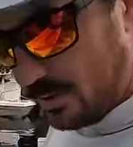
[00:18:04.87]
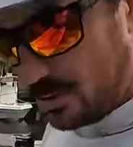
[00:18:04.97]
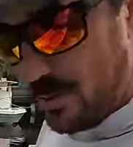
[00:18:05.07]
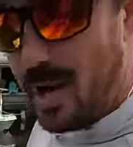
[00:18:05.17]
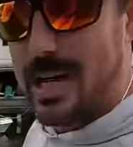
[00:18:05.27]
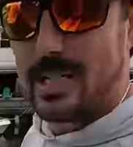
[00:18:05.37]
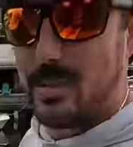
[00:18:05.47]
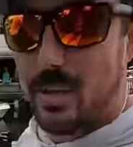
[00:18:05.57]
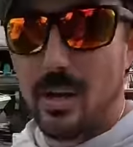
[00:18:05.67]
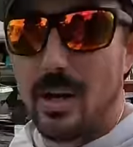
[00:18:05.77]
to it as
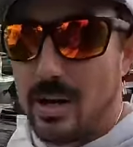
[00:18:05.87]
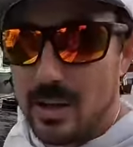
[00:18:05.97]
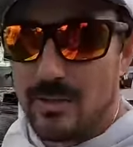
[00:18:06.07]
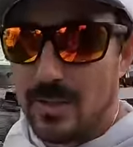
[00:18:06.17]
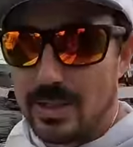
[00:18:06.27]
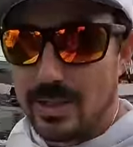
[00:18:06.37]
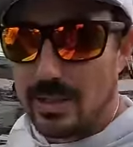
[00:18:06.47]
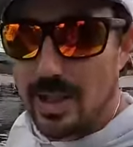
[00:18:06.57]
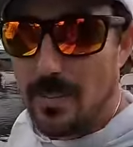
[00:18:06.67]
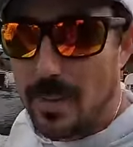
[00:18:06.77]
possible, fish
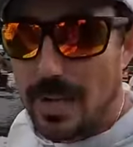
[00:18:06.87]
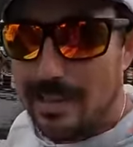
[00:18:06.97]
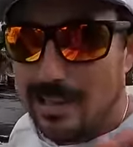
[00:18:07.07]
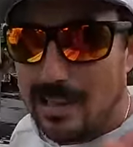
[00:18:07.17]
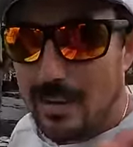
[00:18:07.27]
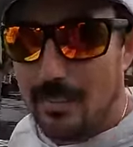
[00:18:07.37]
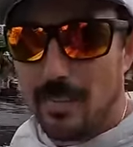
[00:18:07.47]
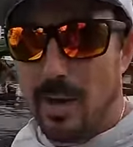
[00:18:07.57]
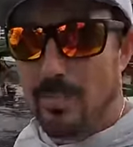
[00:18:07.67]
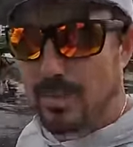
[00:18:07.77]
is gonna be
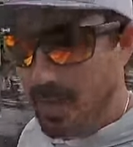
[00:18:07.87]
prime